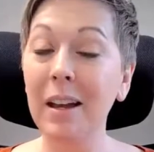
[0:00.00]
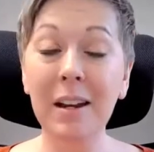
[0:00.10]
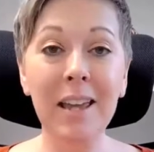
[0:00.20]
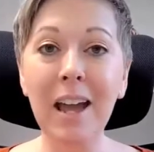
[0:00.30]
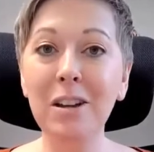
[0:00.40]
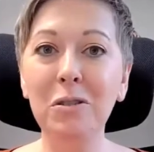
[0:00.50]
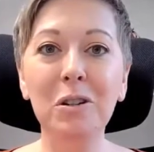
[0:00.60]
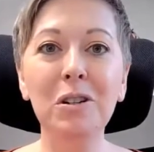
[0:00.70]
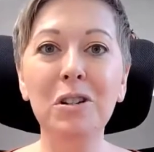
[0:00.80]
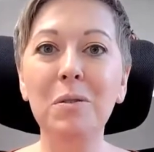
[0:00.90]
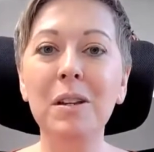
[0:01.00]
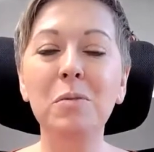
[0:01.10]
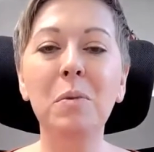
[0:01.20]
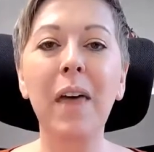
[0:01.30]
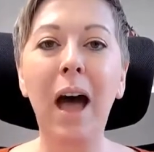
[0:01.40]
And again, you can do
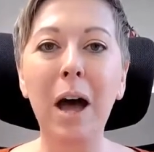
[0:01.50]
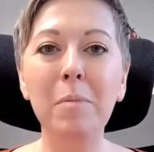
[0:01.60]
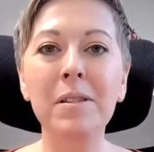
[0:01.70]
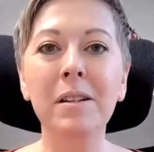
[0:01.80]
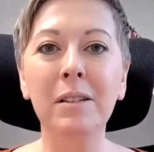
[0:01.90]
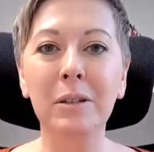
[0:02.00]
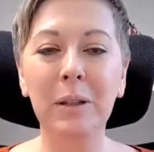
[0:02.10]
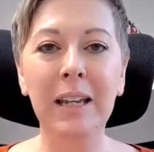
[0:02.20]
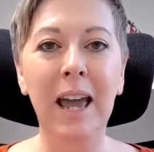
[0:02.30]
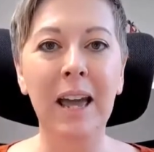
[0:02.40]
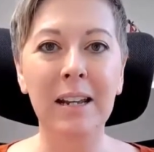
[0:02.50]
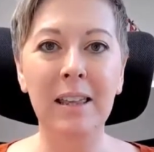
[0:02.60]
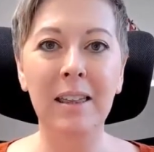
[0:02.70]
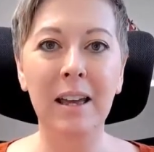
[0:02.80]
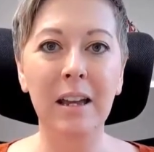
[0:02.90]
this with absolutely
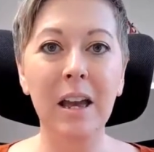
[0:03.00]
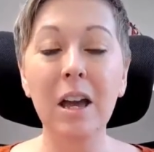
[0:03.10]
anything.